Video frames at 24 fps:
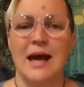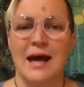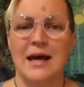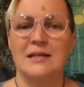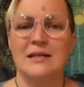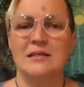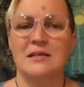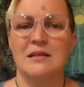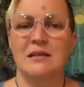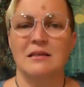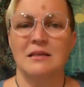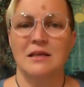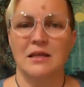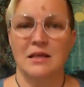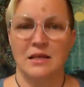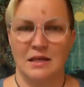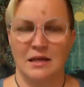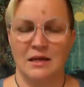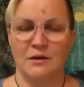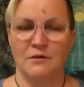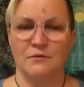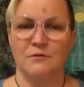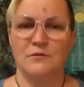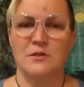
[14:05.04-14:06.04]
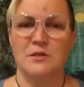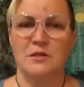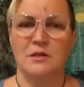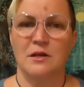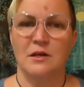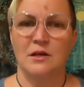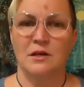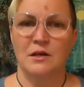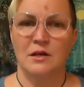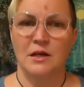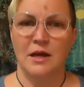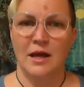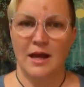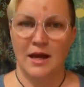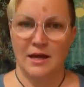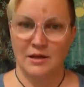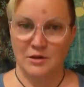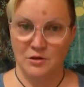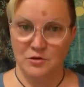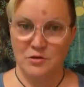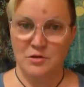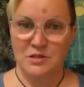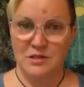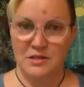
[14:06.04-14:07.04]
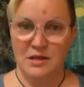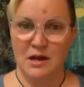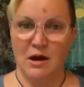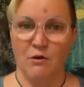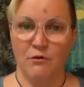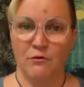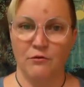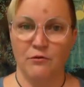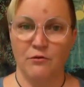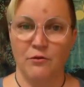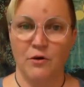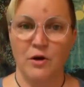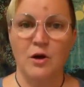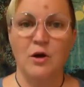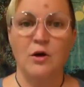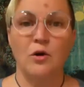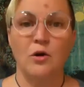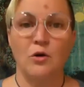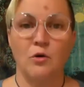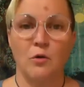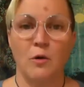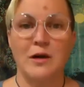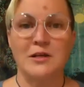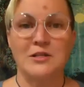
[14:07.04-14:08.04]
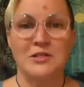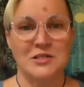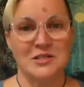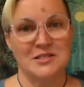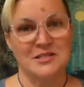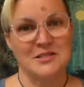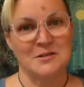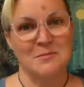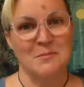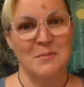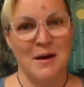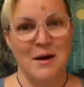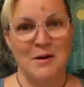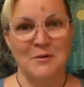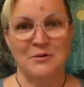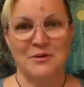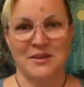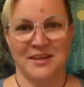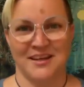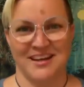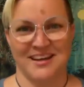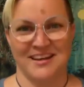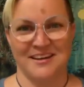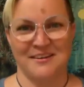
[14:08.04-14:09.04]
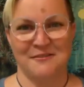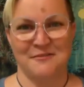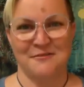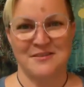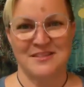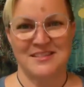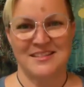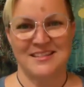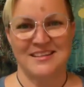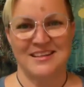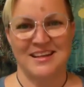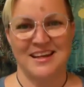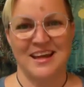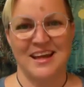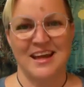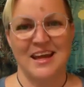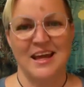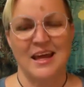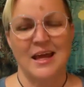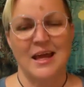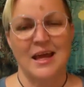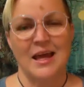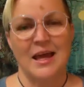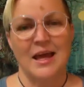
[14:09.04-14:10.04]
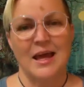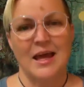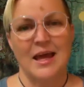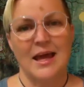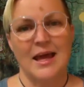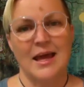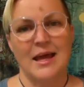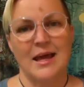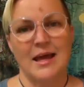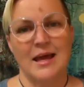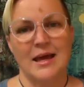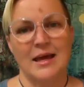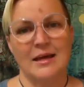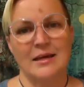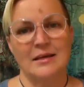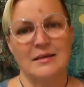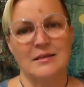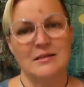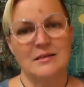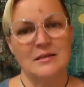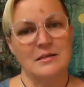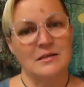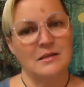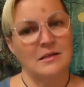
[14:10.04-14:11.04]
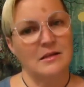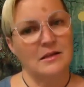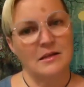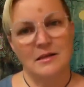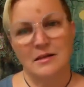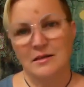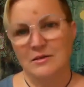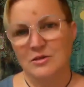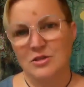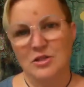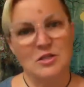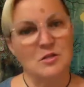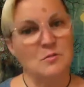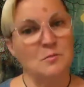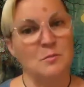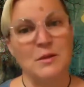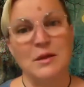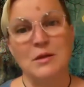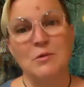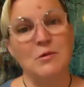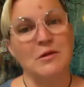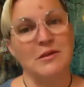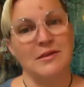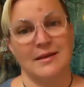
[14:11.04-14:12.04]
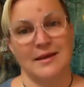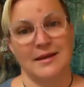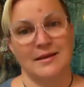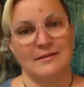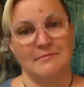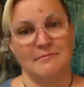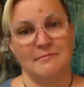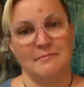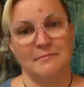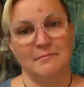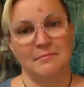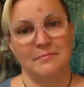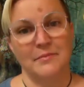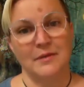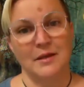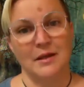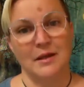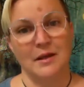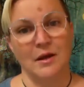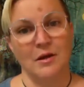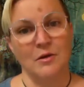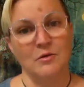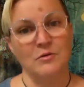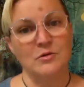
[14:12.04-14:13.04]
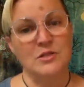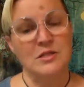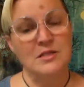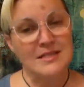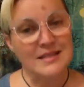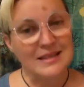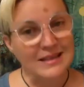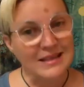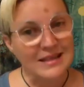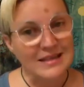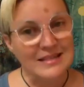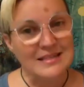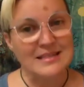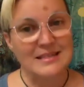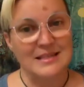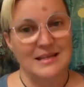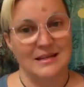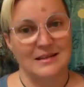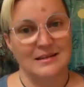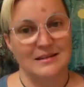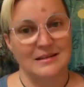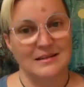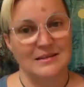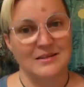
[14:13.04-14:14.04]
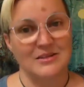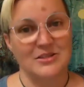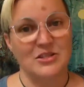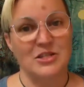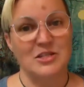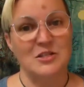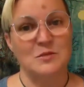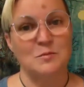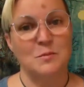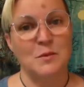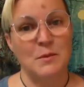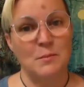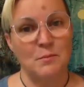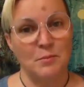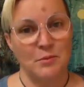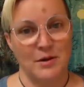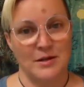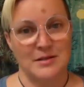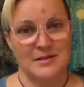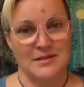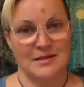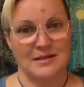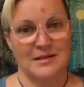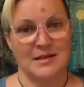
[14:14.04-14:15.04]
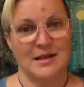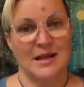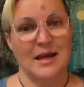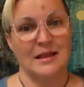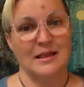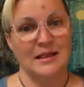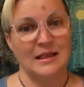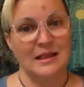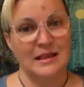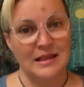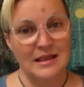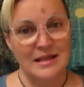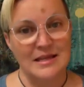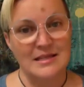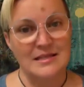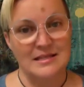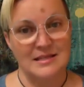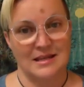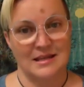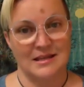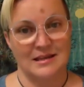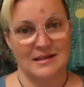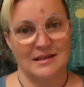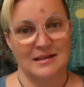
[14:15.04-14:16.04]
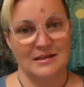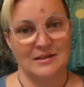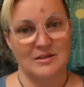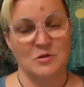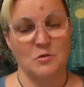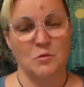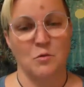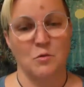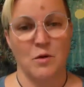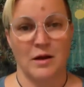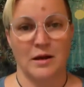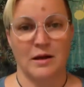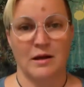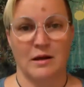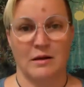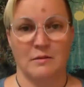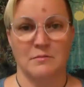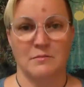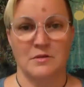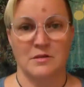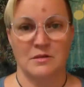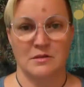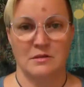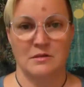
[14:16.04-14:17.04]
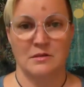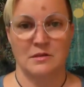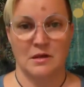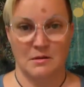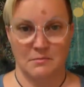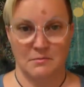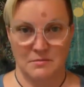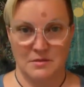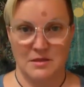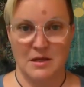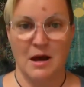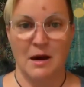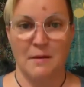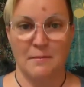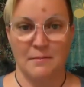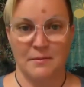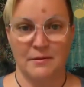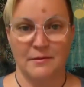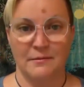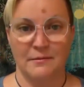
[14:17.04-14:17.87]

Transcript: ask the gift and yourself questions about the gift and just be with it, you know, just listen, just be present and listen to what comes comes up.